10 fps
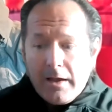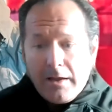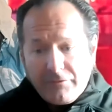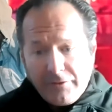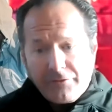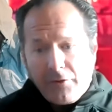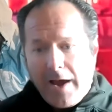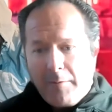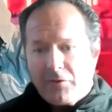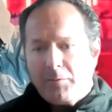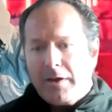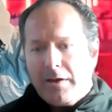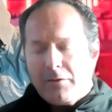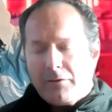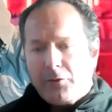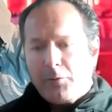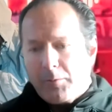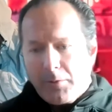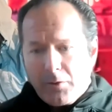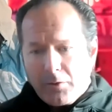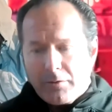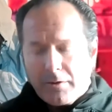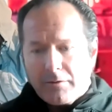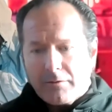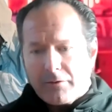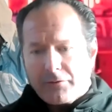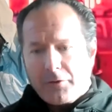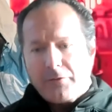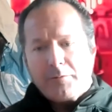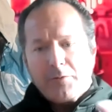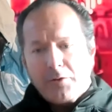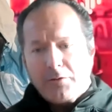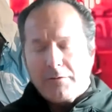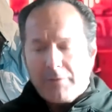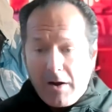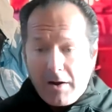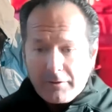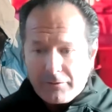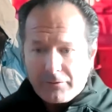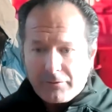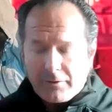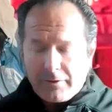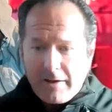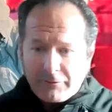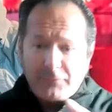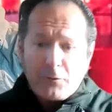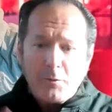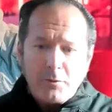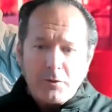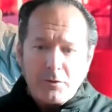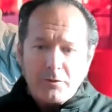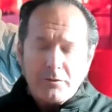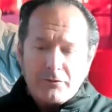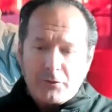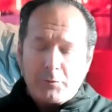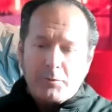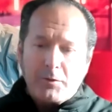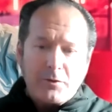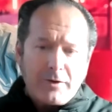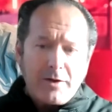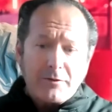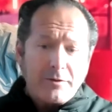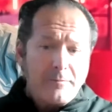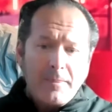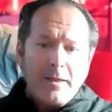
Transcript: it just so happens to be the super moon, the, the sturgeon moon of August, the last full moon, super moon rather,